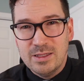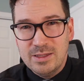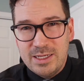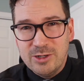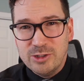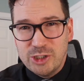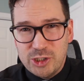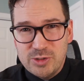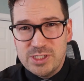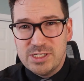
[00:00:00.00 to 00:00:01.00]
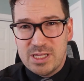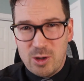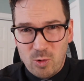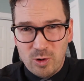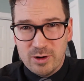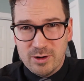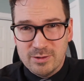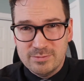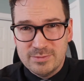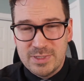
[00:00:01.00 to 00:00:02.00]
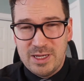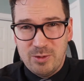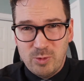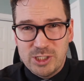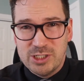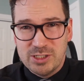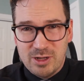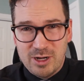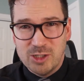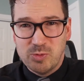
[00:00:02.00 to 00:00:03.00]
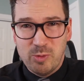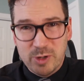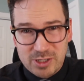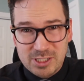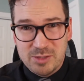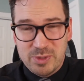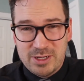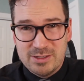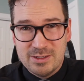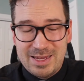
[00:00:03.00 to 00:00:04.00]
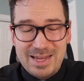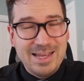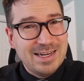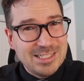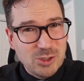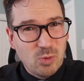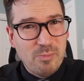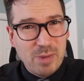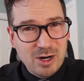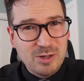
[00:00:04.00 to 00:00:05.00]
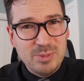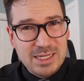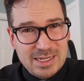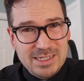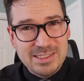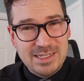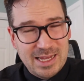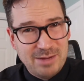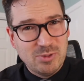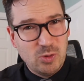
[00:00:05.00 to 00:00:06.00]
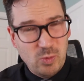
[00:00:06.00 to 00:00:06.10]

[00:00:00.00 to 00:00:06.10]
Lear chooses the order in which his daughters will participate. And it's a remarkably easy game to